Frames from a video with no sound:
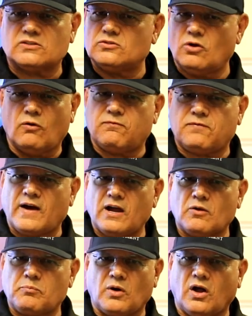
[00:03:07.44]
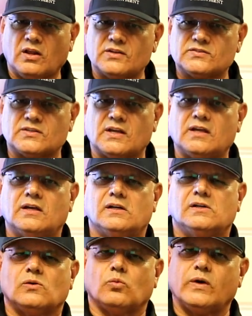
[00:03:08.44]
no fire policy,
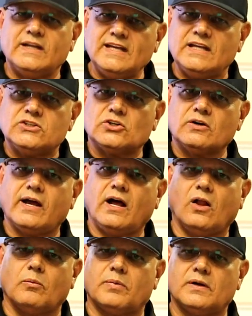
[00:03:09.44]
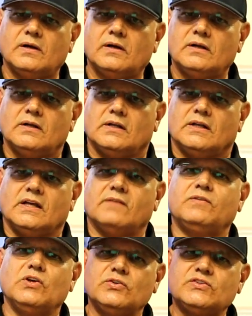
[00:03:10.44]
we need your help.
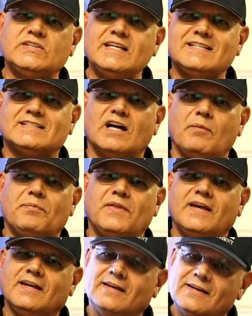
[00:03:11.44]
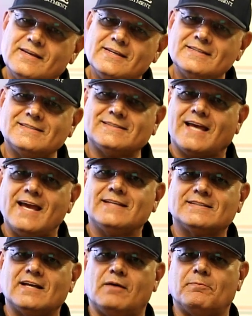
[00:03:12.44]
If you see something, say
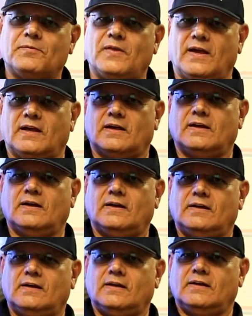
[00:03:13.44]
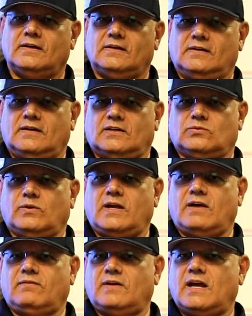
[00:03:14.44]
something. So we
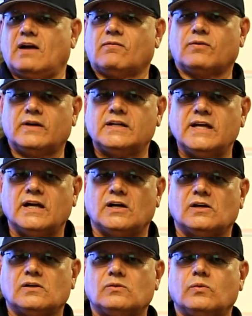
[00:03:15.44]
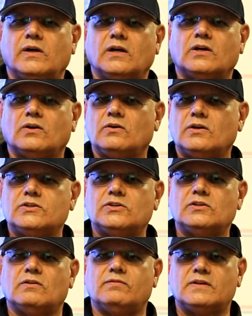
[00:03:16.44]
have every year, we encourage
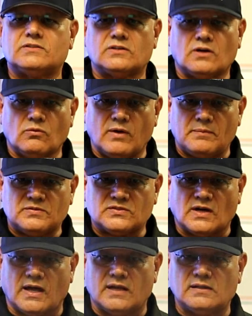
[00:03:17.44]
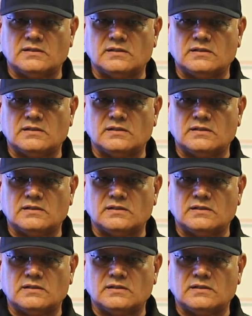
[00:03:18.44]
you to visit our website,